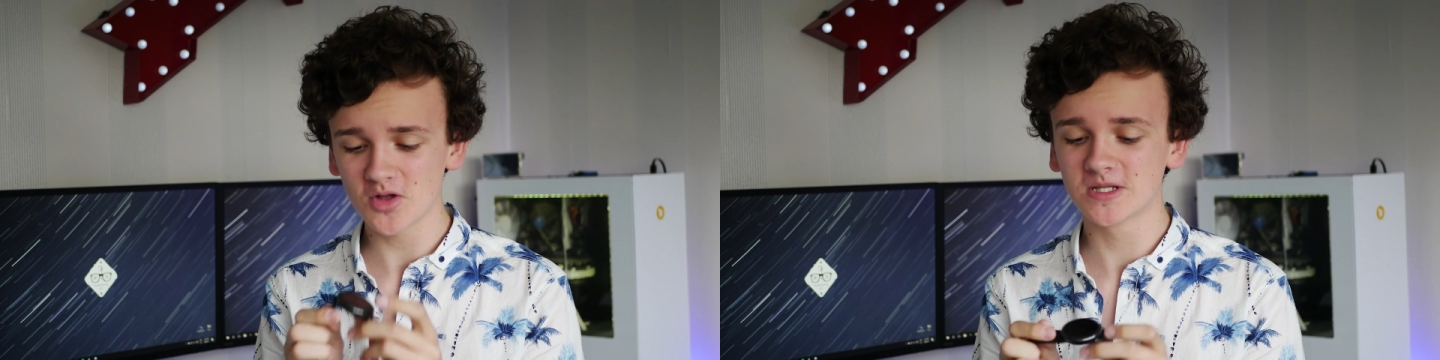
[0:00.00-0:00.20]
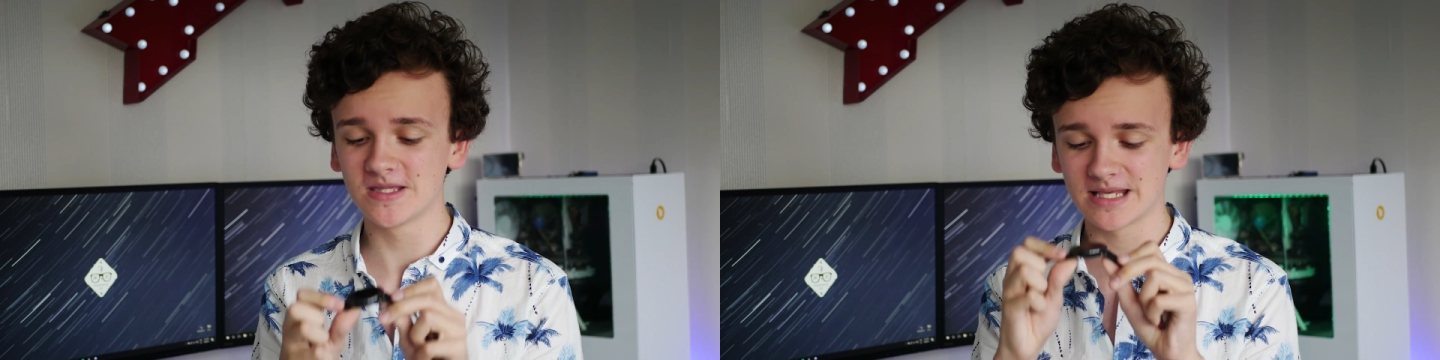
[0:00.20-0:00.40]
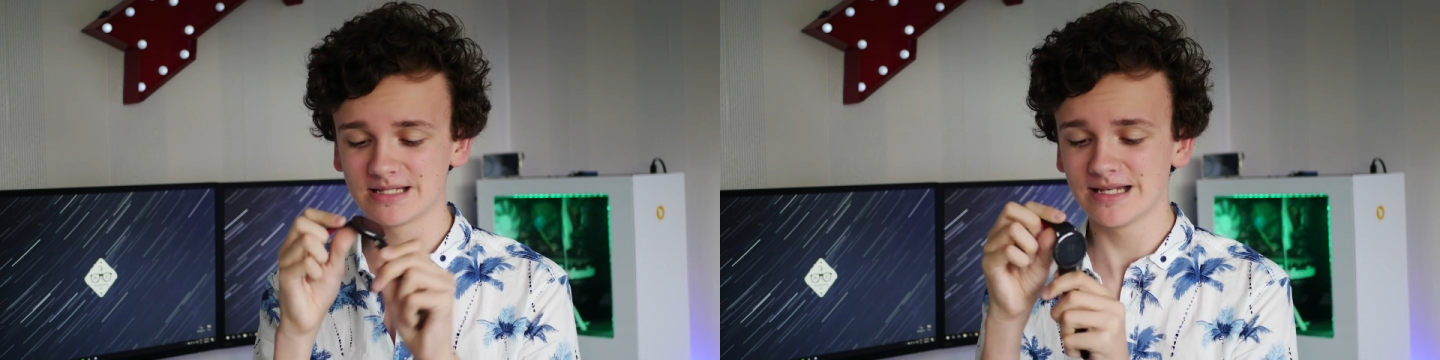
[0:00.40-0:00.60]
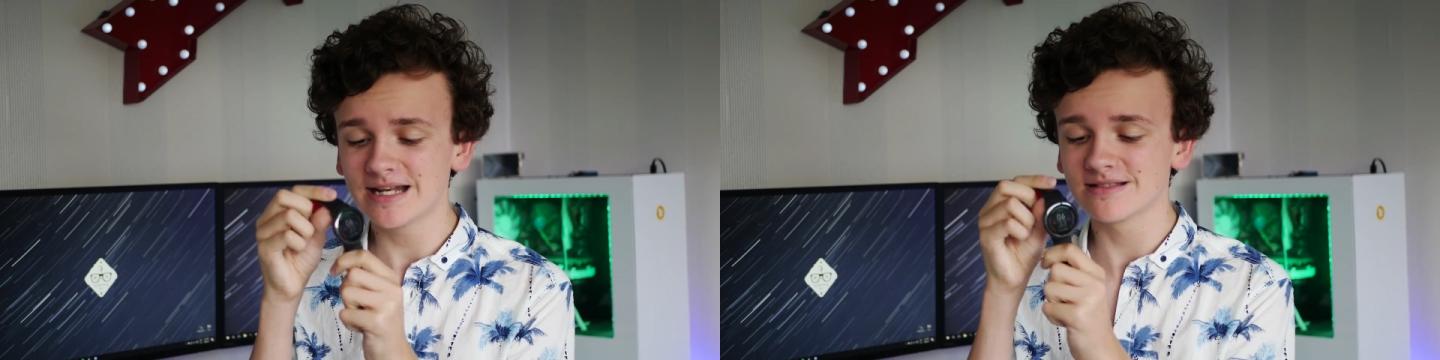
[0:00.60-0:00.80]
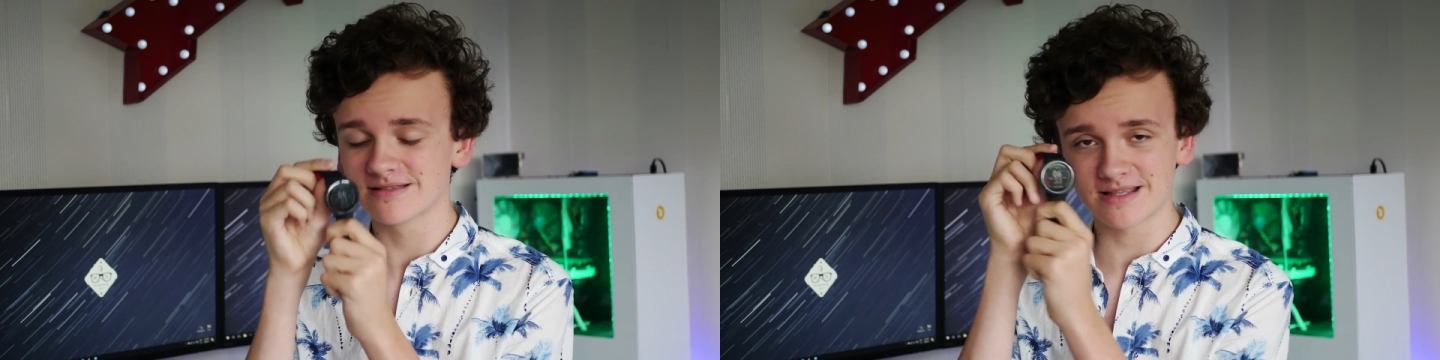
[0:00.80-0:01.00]
to this
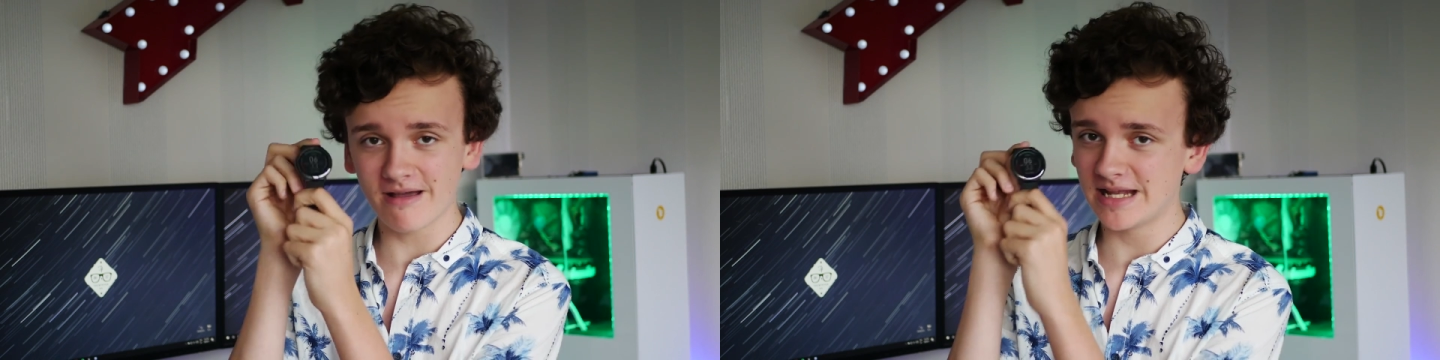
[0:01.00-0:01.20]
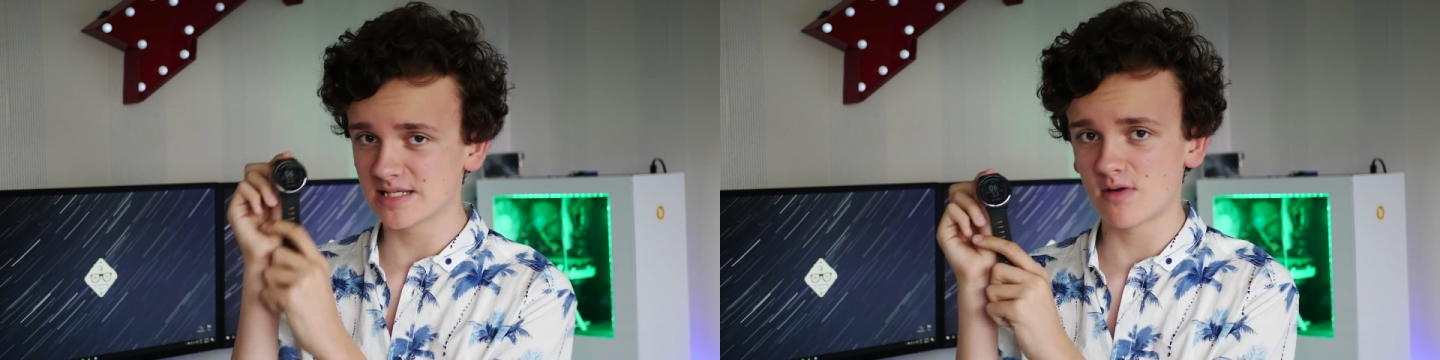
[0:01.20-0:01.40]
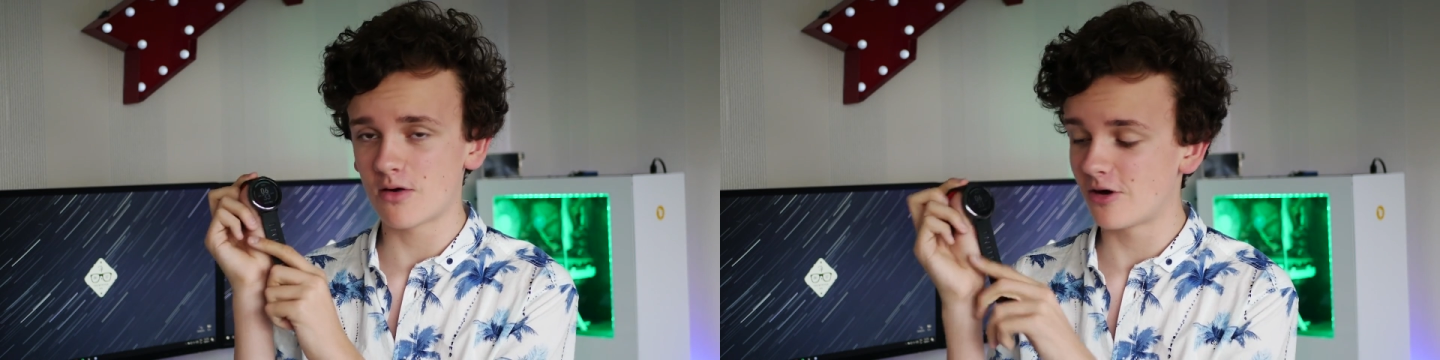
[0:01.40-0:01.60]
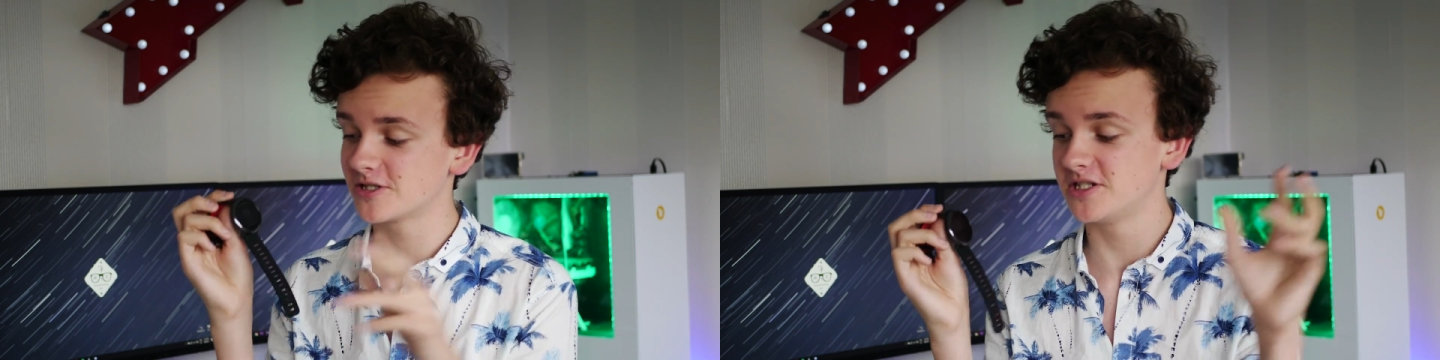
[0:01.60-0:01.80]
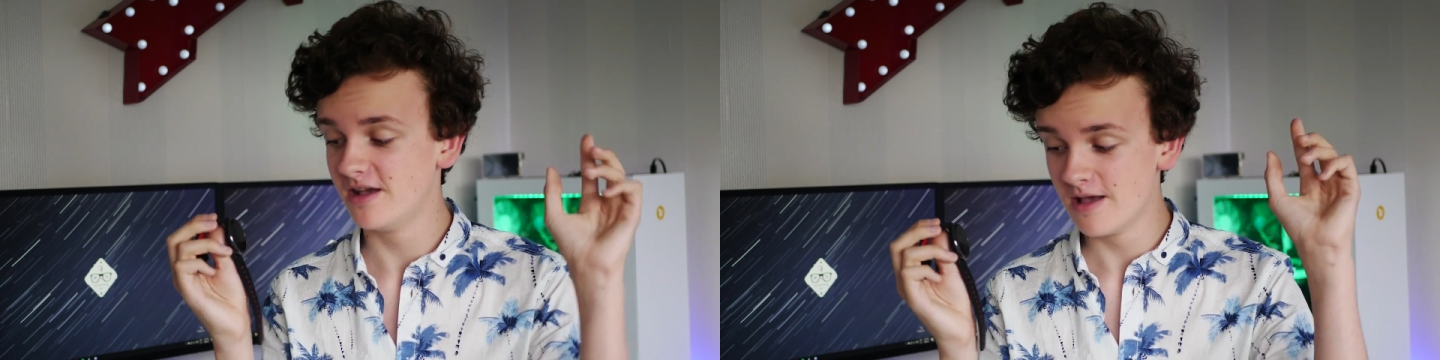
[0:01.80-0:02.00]
little tiny
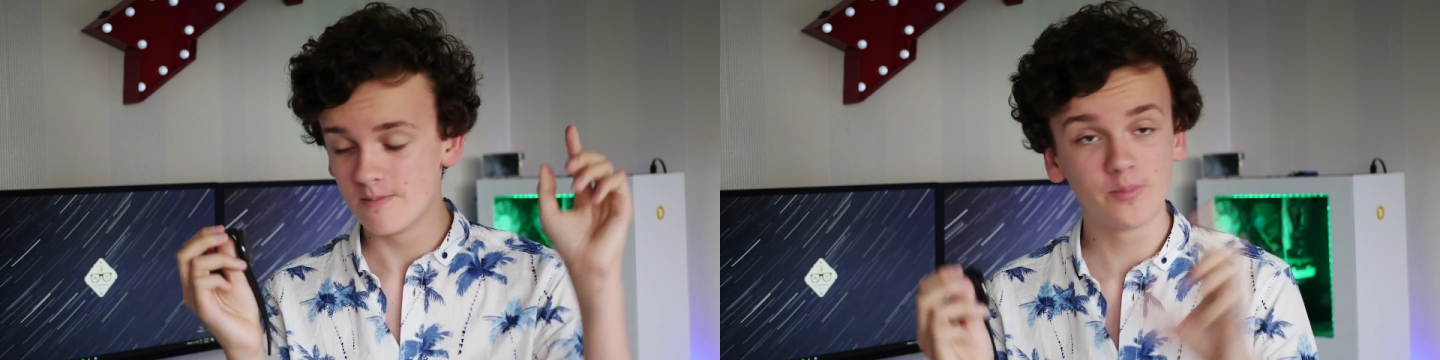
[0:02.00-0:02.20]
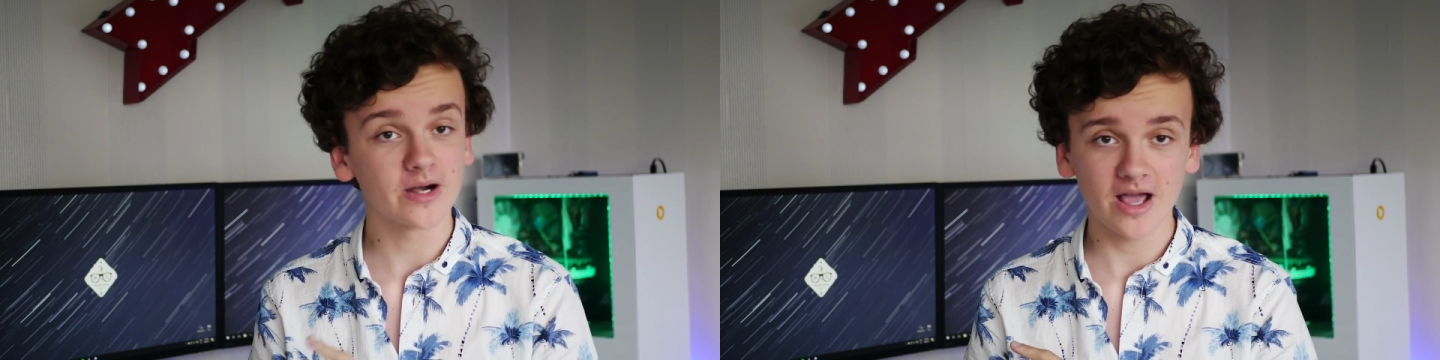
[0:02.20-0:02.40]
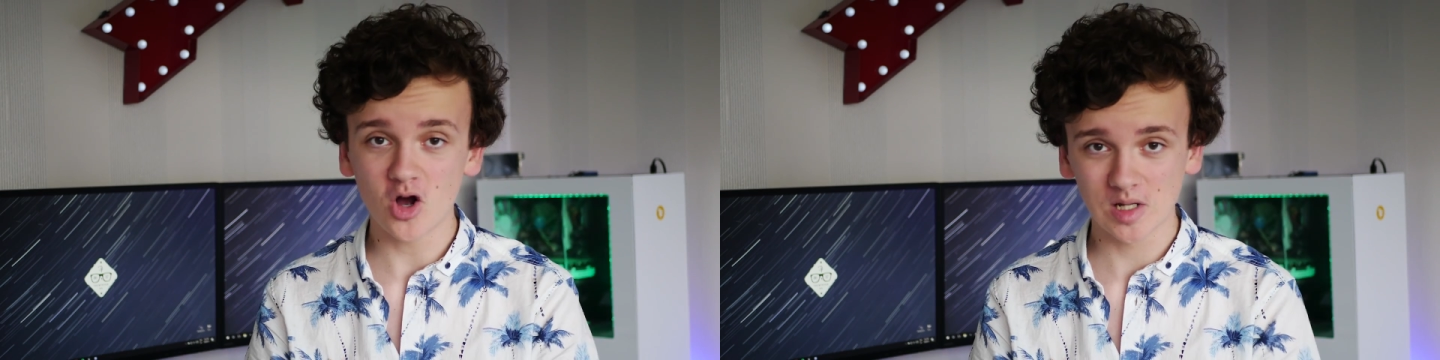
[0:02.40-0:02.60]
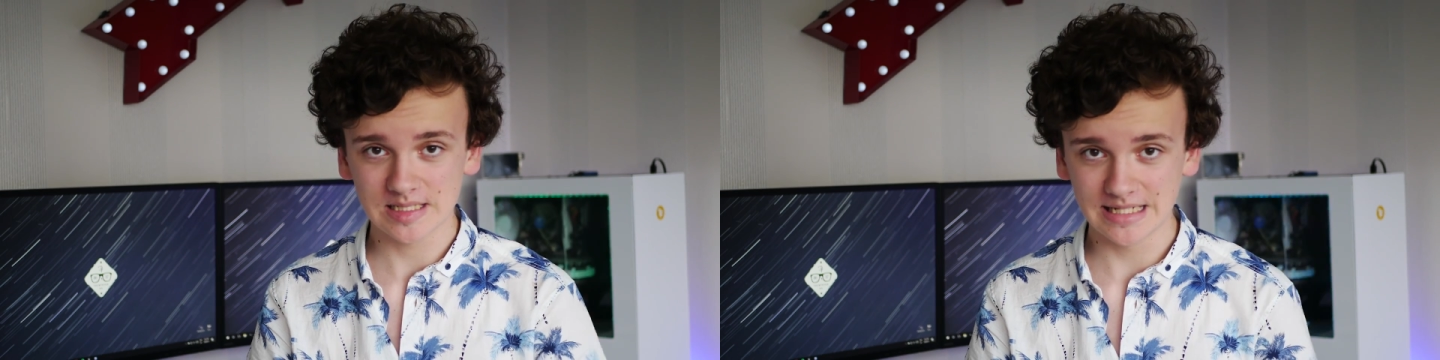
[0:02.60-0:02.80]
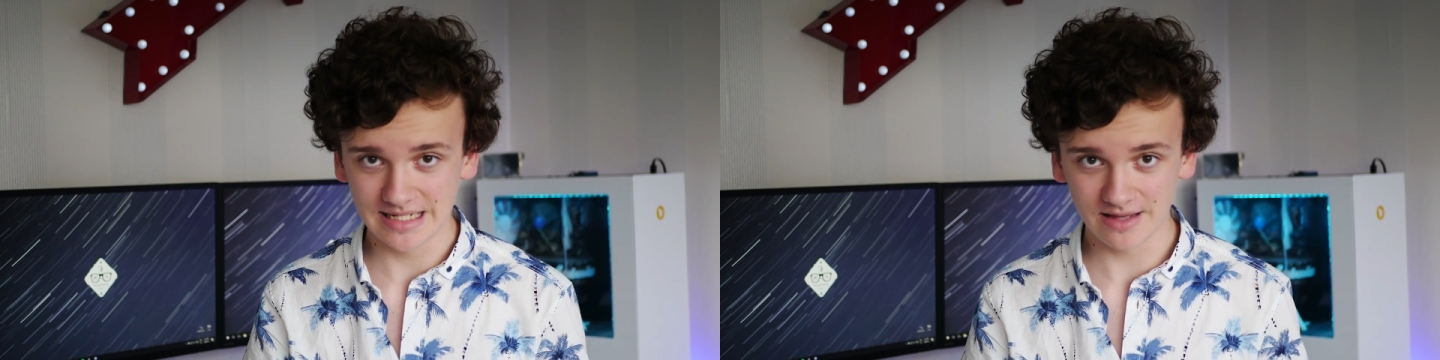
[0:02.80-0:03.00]
smartwatch, but I
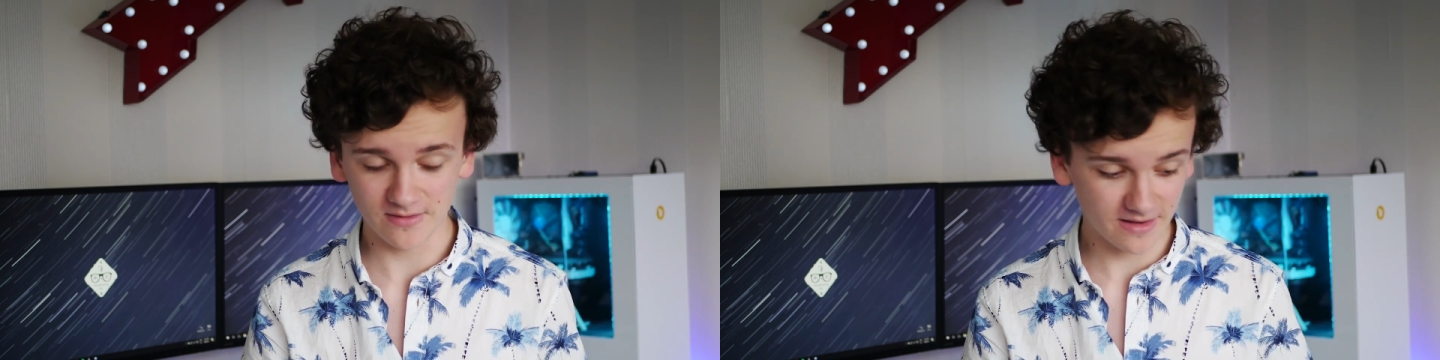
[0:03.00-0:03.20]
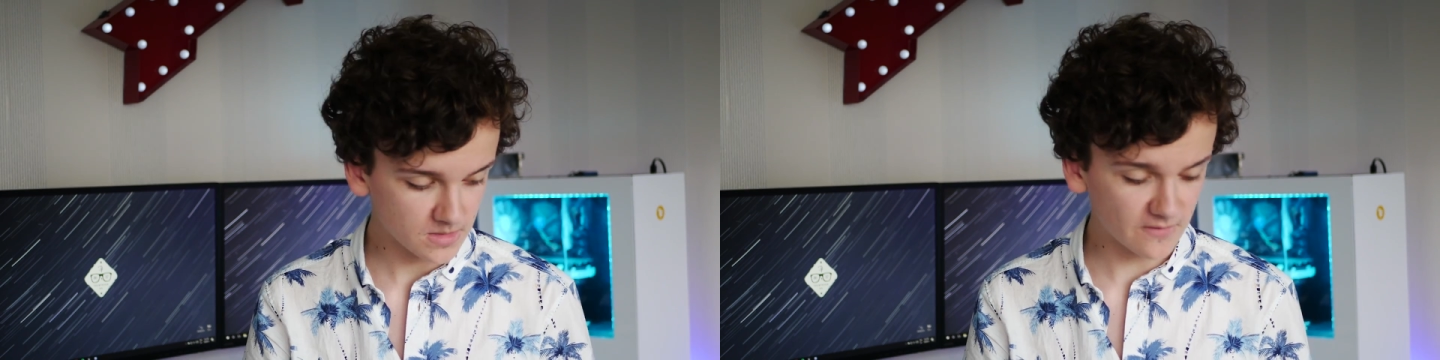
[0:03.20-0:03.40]
honestly love it.